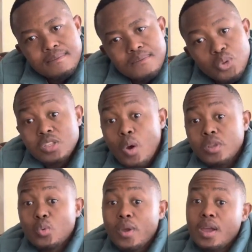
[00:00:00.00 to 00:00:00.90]
Those
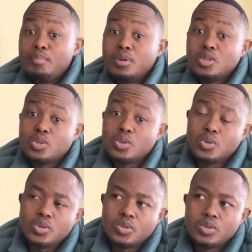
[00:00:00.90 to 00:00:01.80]
guys were able
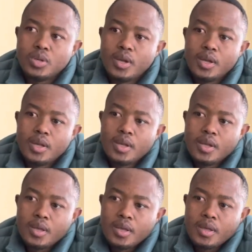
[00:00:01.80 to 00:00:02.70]
to
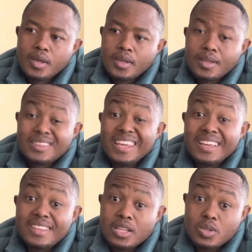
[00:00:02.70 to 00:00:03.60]

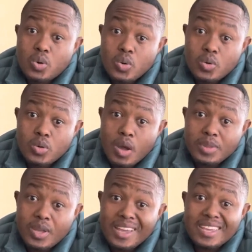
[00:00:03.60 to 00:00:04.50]
take their
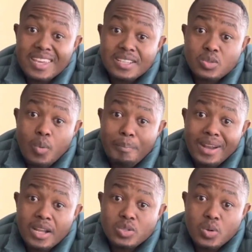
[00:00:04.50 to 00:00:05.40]
kids to
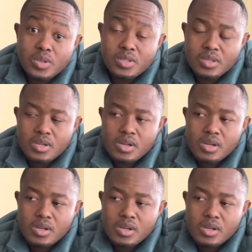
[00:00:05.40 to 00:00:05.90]
better schools.